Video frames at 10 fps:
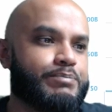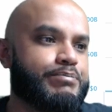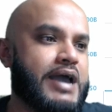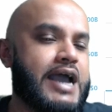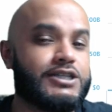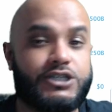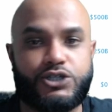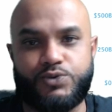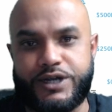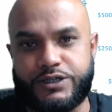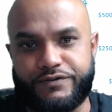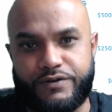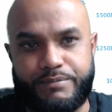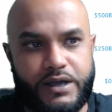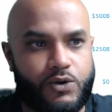bad situation
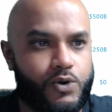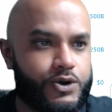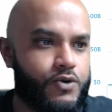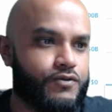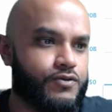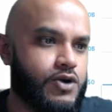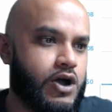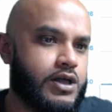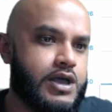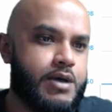for Bitcoin overall.